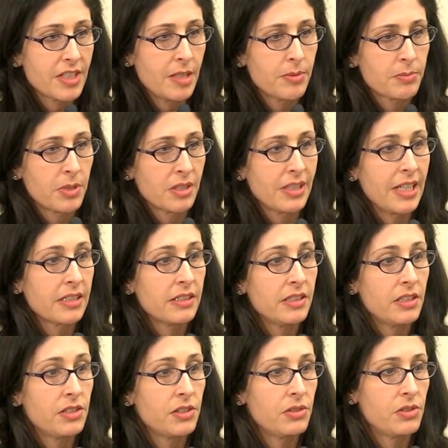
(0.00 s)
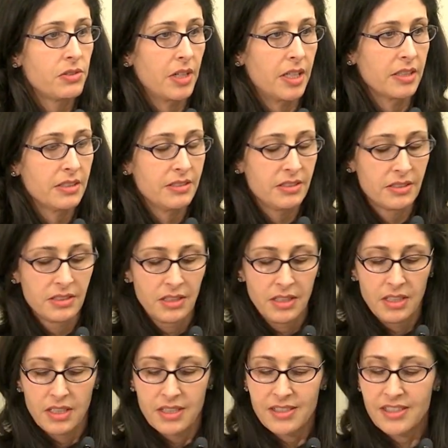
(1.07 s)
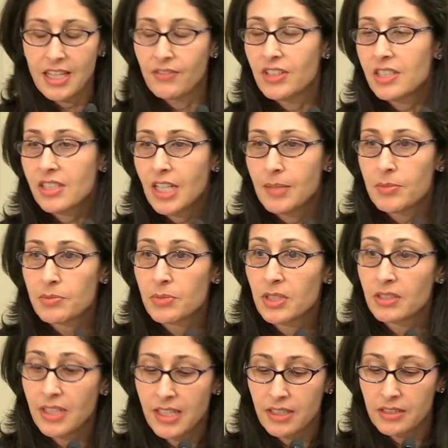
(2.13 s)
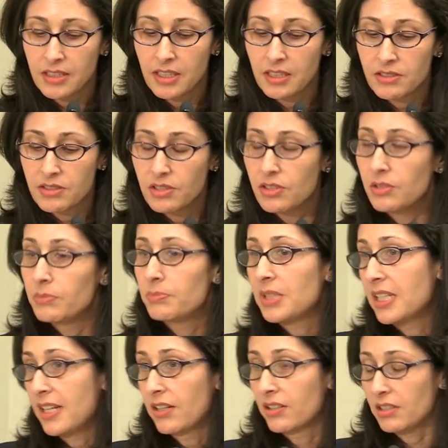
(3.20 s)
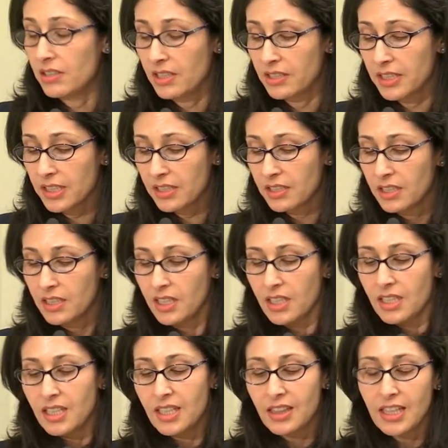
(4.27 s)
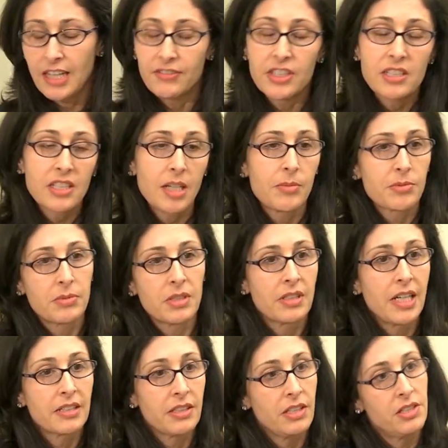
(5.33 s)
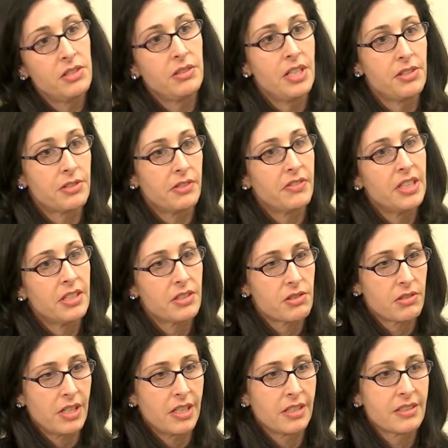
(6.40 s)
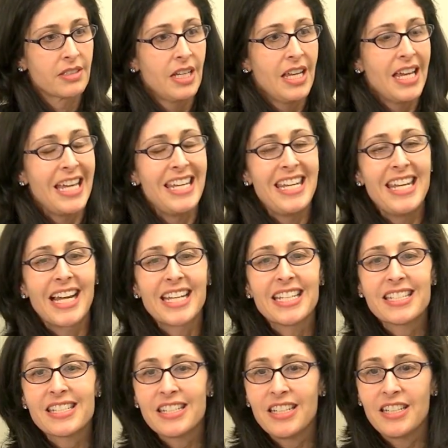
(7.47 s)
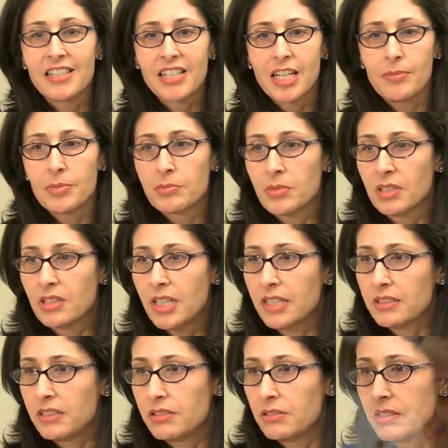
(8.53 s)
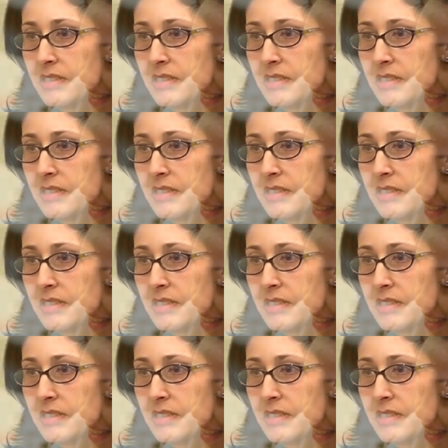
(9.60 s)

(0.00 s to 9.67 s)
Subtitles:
times more likely to do drugs, 7 times more likely to be an alcoholic, 11 times more likely to do intravenous drugs, and 19 times more likely to